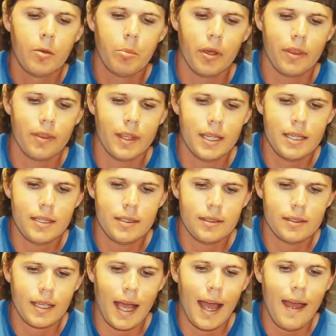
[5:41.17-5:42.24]
But
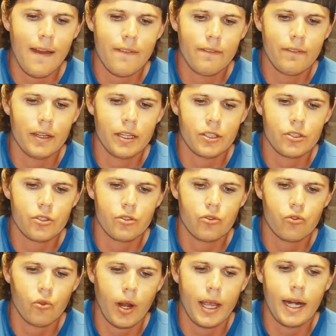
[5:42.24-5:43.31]
these, I have fished
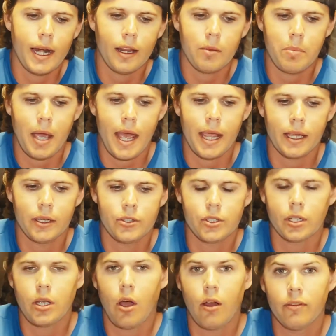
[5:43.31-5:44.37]
straight out of the package
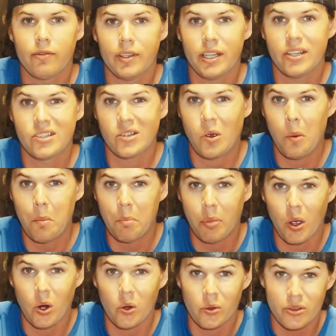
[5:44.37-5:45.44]
and caught fish on
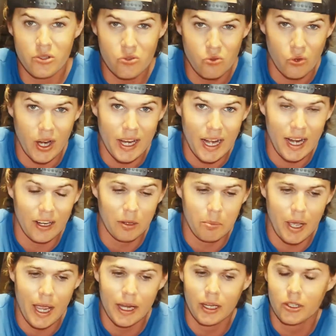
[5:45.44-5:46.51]
both straight out of the
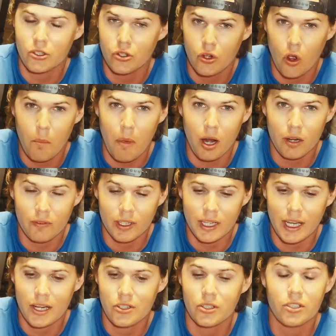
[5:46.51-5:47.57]
package. No
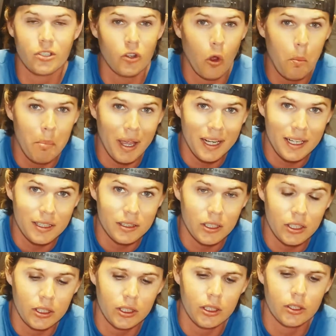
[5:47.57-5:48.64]
modifications, no bending
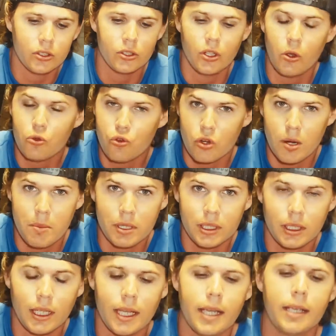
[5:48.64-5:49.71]
the hooks, no trimming
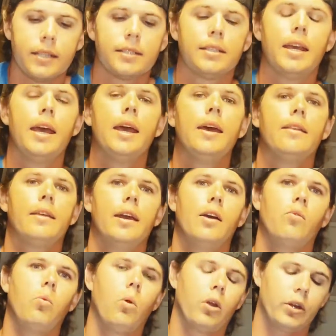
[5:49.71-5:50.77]
the legs. They
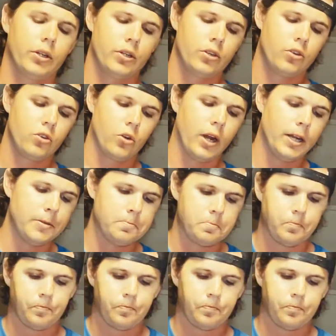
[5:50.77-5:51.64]
have worked great.